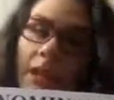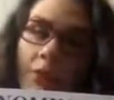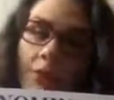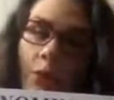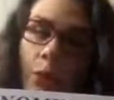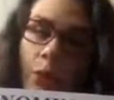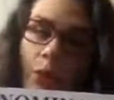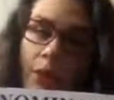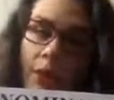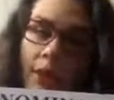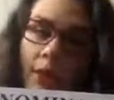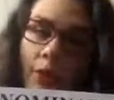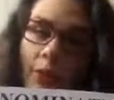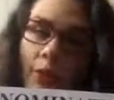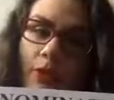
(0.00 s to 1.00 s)
If we want to
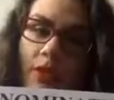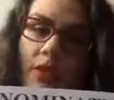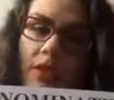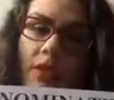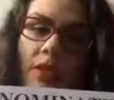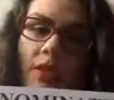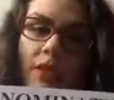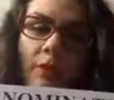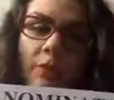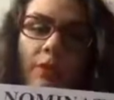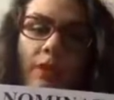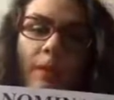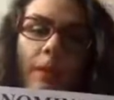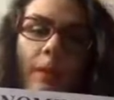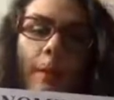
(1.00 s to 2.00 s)
say it in plural, it's going to
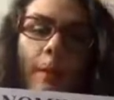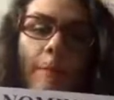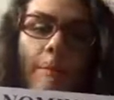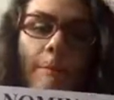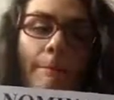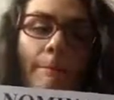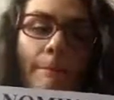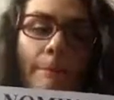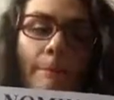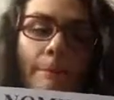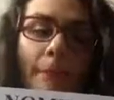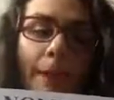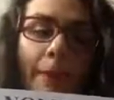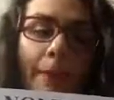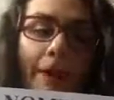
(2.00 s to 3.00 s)
be
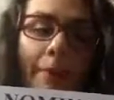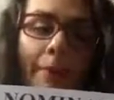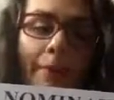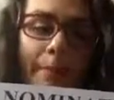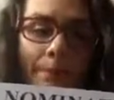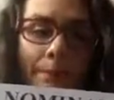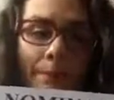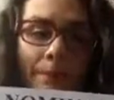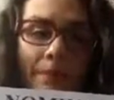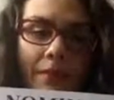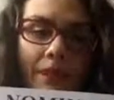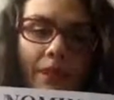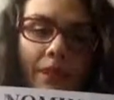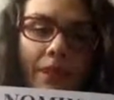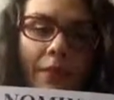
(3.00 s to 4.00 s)
mame.
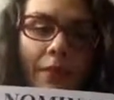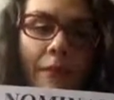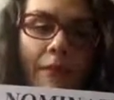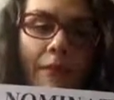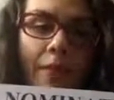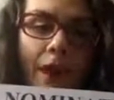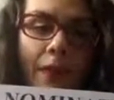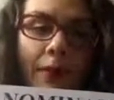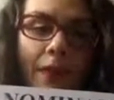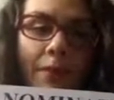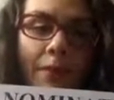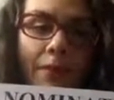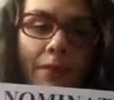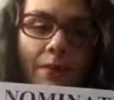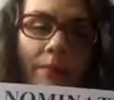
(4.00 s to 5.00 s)

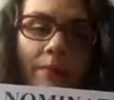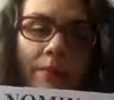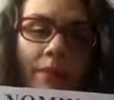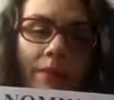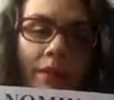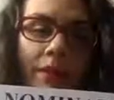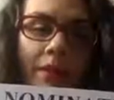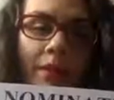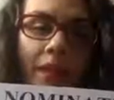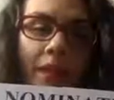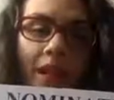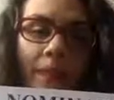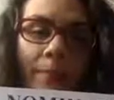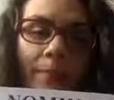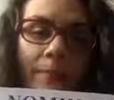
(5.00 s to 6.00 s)
Mame.
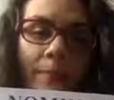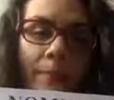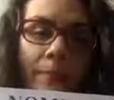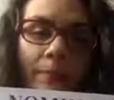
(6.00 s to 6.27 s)
E.